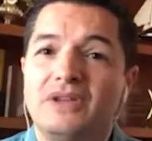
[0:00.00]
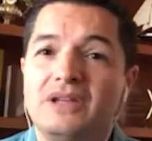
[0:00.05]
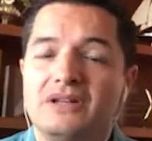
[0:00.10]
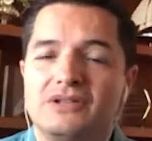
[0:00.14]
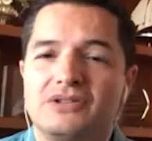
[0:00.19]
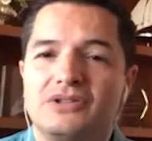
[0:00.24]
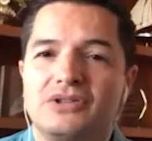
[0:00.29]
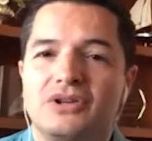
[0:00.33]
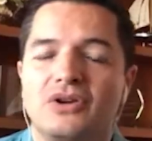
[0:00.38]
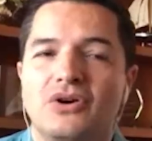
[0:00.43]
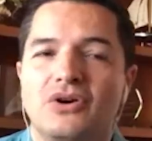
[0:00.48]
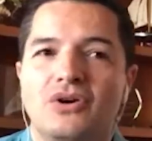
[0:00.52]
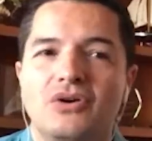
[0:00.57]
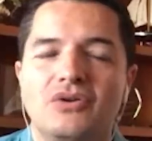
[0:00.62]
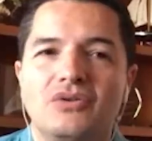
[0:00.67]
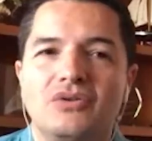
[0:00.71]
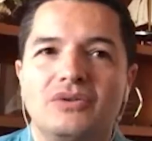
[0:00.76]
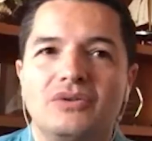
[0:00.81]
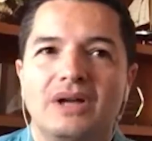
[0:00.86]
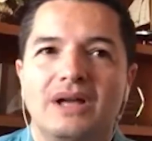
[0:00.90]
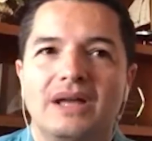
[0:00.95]
years
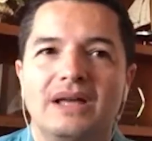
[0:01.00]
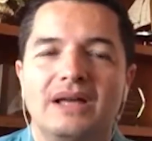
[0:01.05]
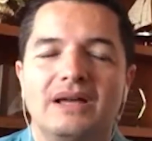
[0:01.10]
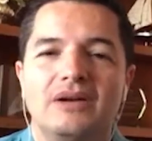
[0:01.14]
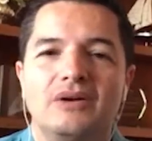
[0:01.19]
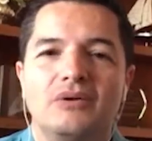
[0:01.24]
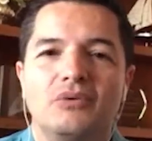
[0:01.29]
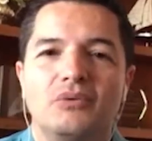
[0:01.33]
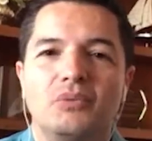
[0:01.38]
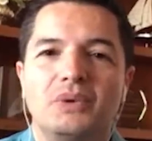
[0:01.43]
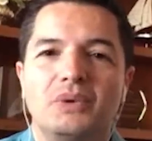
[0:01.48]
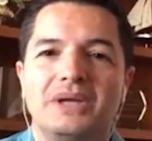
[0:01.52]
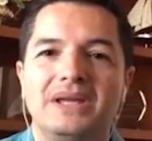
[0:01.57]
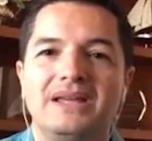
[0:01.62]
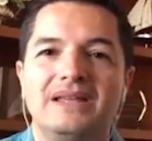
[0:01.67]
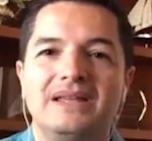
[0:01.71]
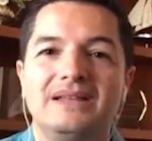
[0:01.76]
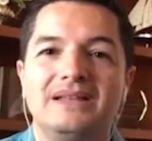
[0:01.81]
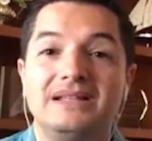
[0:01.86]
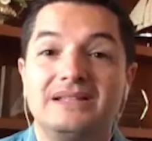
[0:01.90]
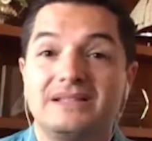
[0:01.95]
ago, uh,
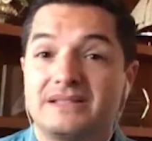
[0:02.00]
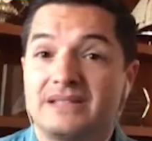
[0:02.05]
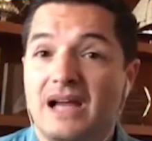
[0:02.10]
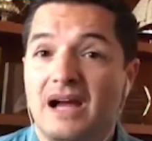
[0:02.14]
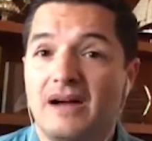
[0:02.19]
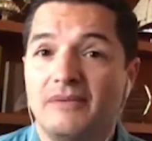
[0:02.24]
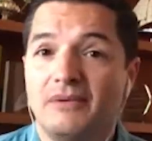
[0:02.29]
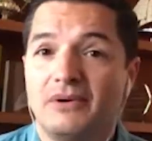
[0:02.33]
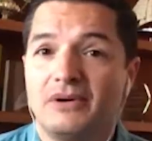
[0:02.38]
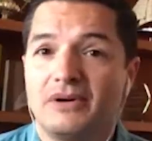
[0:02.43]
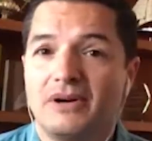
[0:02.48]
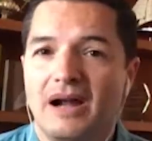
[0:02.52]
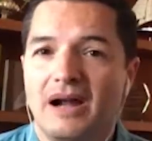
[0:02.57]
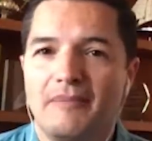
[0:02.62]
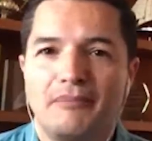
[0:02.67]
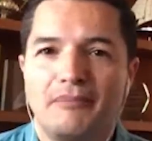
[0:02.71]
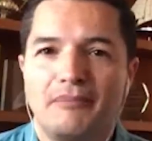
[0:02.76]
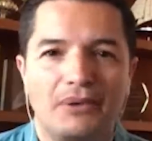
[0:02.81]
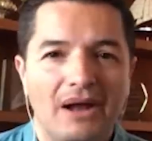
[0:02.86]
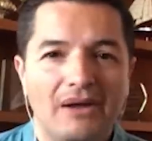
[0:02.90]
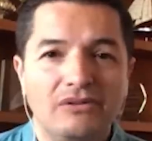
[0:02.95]
we discovered a
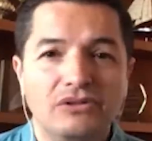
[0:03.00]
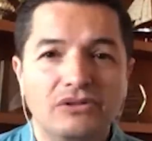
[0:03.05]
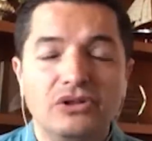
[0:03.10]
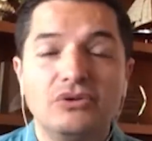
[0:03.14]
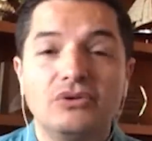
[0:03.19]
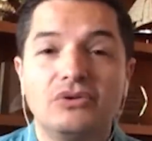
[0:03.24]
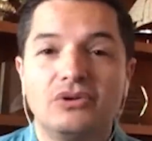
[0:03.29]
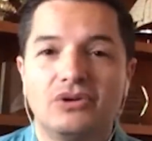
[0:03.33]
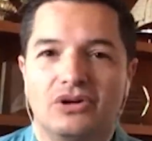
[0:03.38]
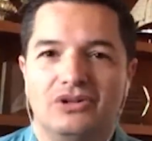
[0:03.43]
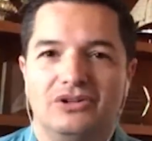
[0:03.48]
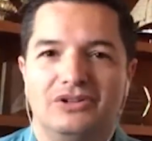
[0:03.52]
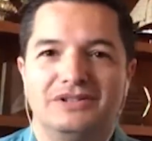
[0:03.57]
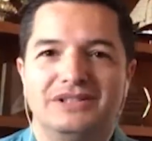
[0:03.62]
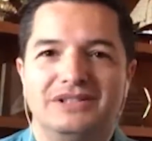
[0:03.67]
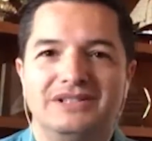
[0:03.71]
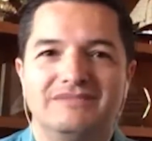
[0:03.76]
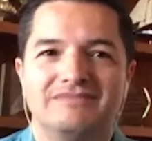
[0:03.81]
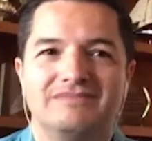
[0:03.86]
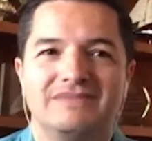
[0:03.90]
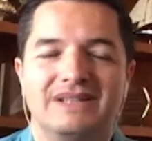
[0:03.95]
brand new
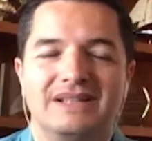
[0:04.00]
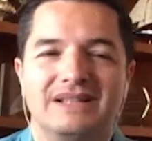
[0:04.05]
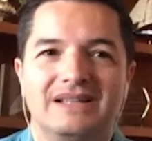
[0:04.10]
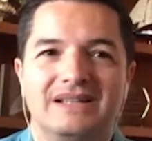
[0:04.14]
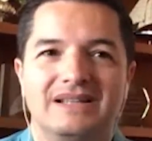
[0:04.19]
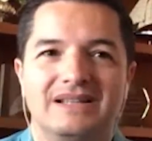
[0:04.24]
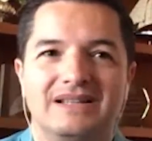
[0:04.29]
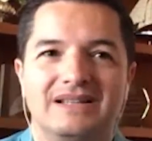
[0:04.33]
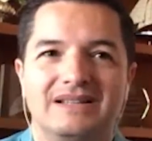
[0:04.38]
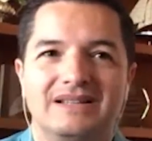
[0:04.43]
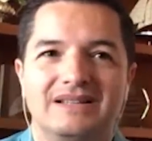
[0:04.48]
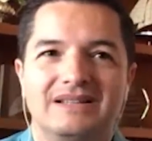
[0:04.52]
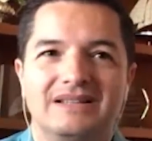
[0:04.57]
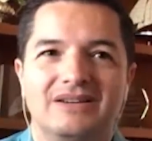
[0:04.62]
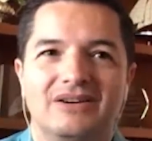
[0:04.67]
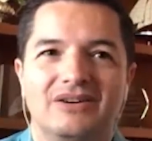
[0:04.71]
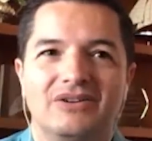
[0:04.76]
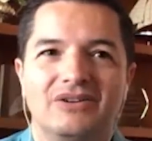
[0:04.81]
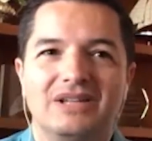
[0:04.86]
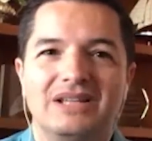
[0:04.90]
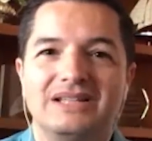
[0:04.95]
colony. Uh,
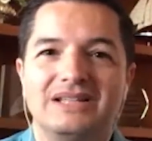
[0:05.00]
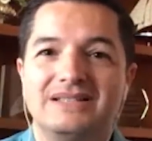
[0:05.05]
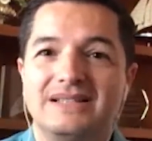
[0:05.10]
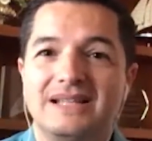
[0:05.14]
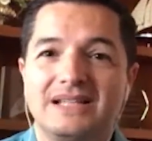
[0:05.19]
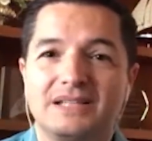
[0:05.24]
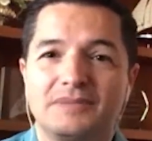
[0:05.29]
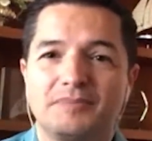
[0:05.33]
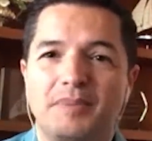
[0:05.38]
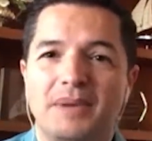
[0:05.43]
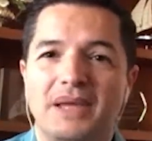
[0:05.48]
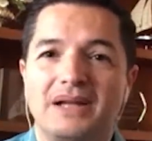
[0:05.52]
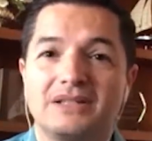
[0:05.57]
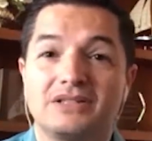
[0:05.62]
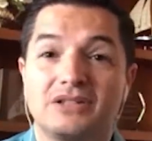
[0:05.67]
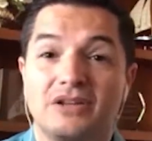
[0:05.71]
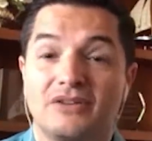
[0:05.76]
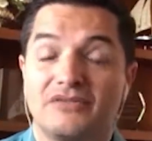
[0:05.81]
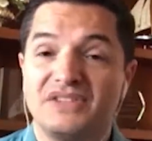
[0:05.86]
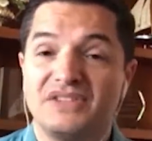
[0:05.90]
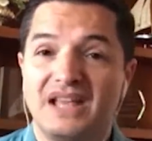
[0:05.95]
only six
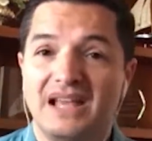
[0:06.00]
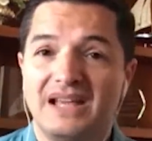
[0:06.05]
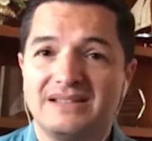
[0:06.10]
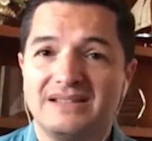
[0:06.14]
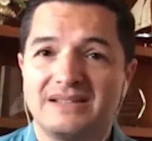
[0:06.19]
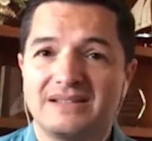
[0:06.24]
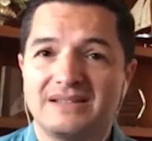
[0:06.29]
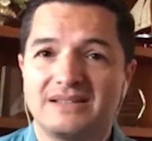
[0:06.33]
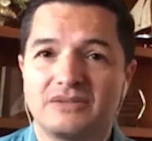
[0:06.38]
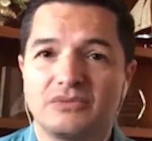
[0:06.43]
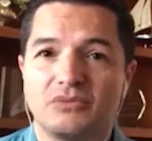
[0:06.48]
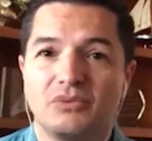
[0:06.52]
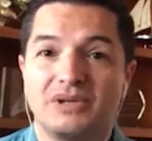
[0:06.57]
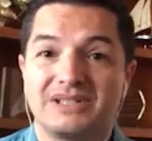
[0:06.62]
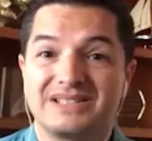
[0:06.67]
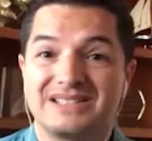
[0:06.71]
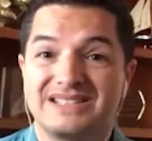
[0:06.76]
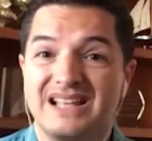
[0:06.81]
pairs of nests were